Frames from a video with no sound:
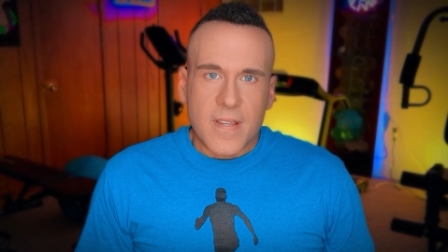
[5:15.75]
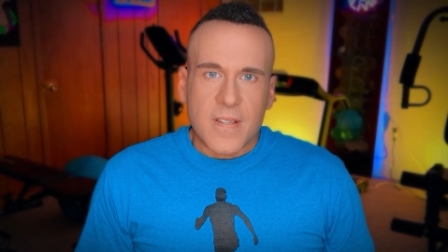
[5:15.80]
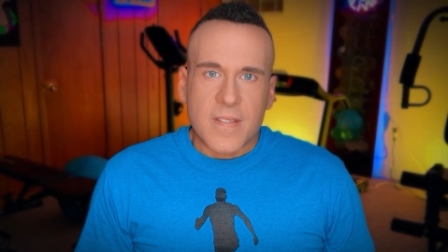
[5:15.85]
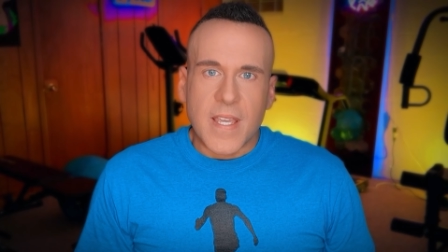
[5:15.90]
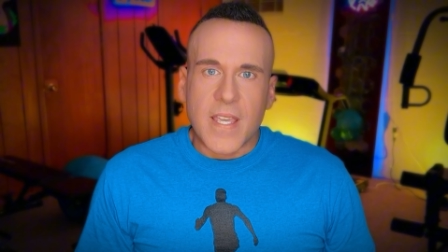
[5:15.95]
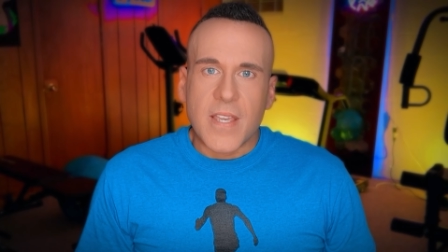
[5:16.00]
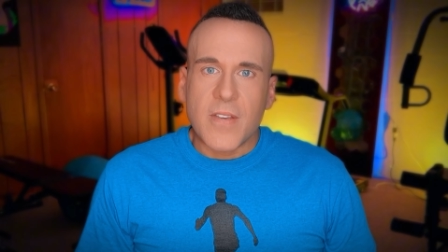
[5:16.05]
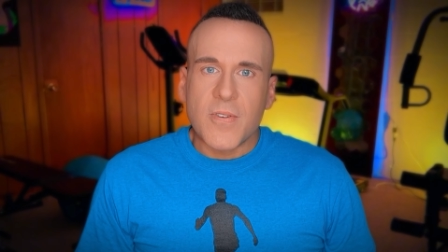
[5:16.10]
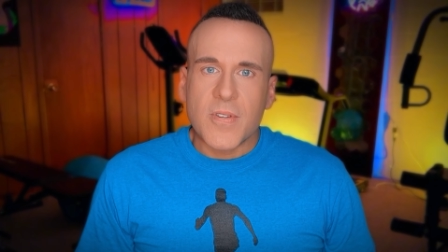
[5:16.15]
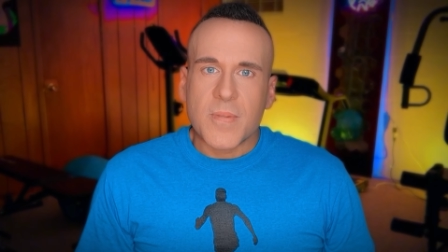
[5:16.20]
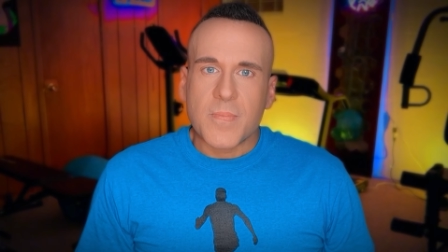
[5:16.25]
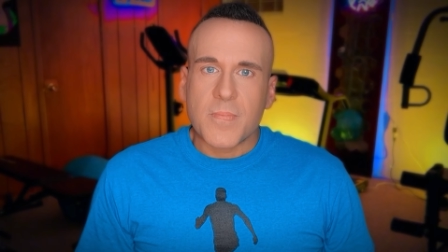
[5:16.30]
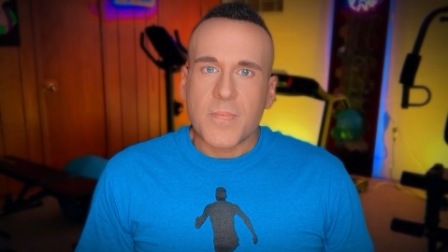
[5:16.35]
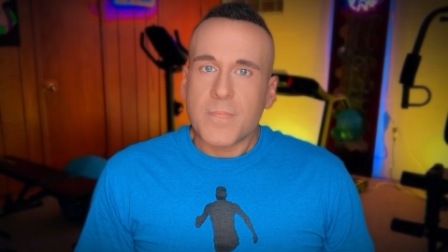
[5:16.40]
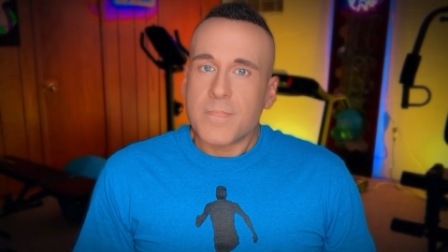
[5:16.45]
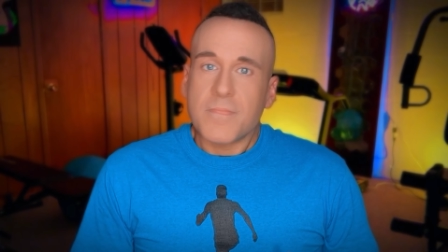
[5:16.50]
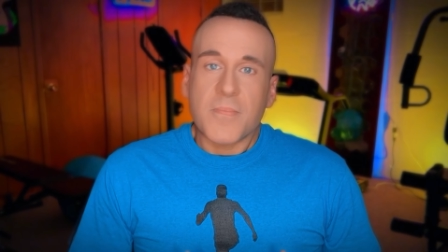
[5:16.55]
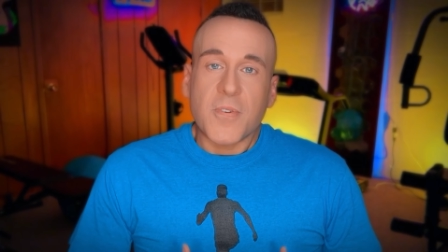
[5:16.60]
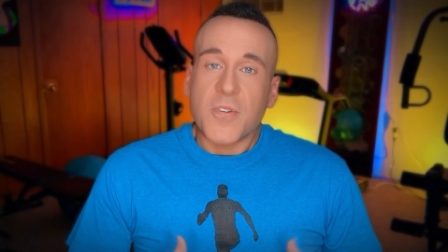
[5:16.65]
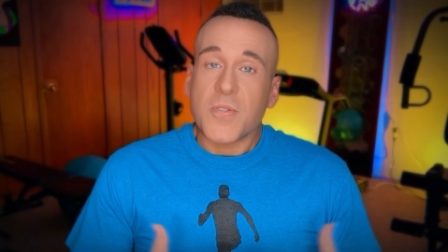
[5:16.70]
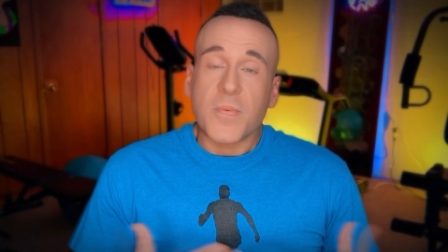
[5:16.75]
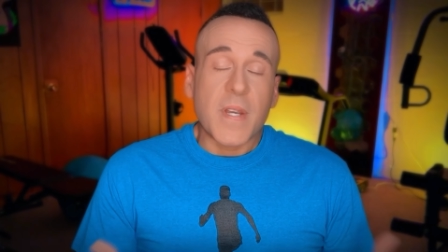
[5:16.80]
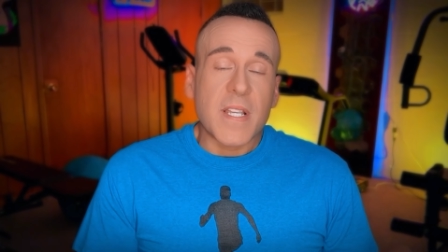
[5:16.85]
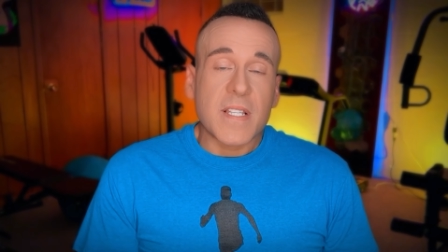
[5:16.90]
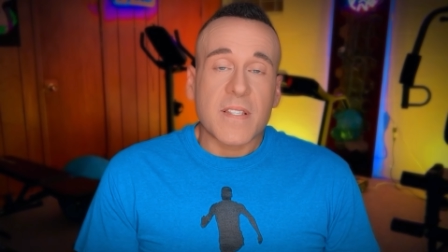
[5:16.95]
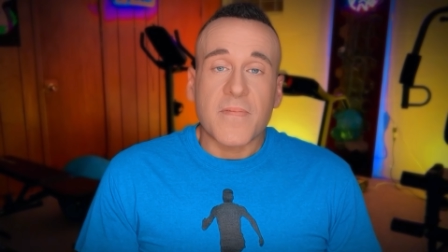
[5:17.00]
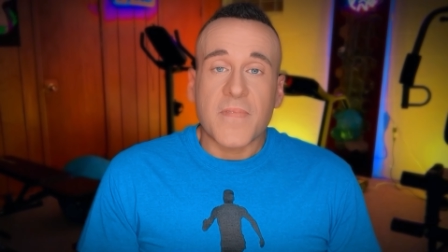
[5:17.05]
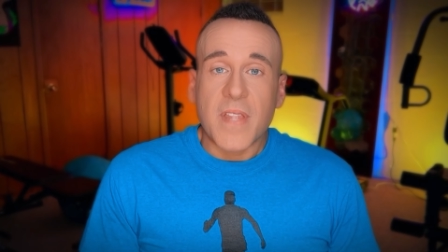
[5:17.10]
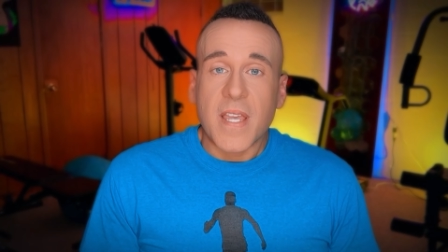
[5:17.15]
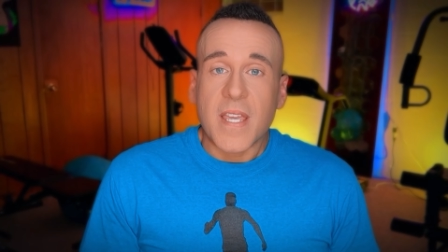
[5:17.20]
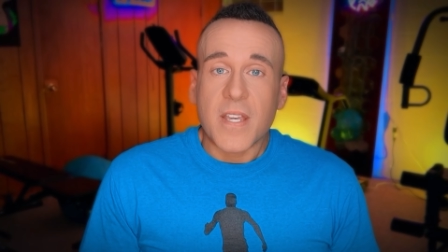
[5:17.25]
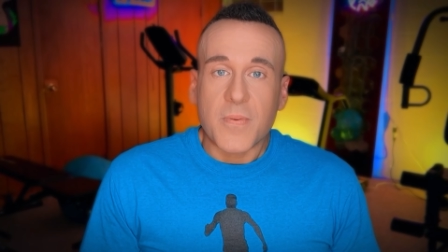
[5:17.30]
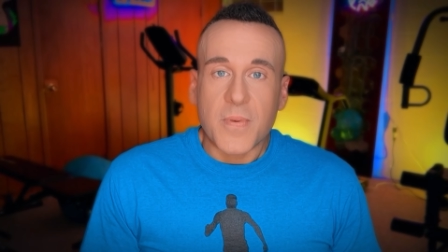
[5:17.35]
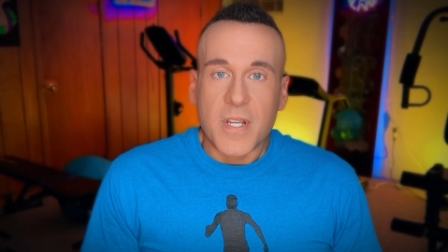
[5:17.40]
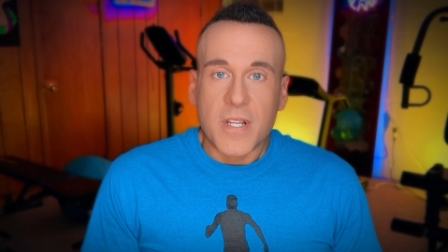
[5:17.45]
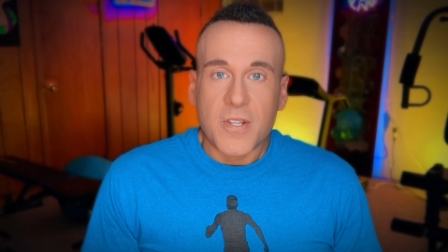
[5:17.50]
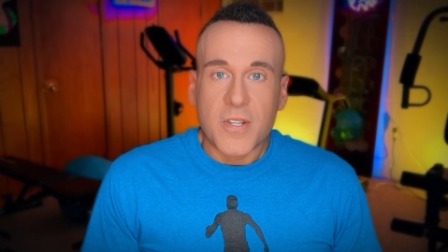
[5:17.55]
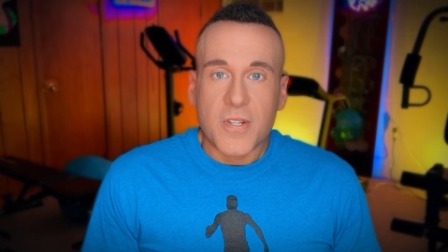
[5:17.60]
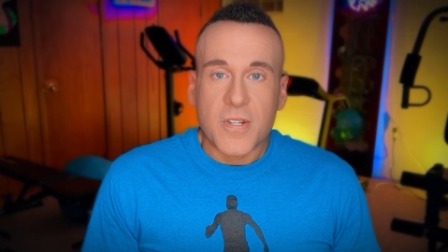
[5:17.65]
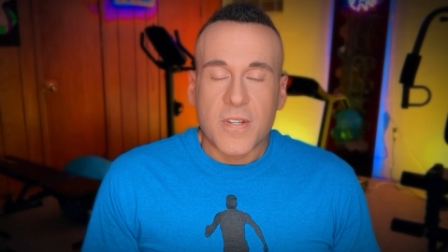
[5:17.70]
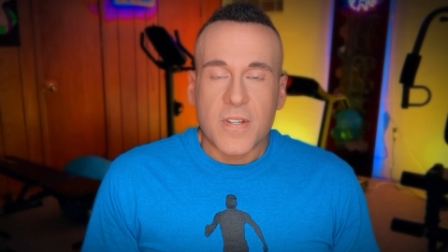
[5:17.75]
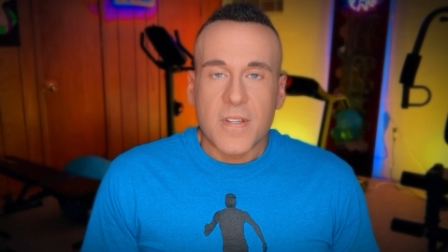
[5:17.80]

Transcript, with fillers: They use persuasive language,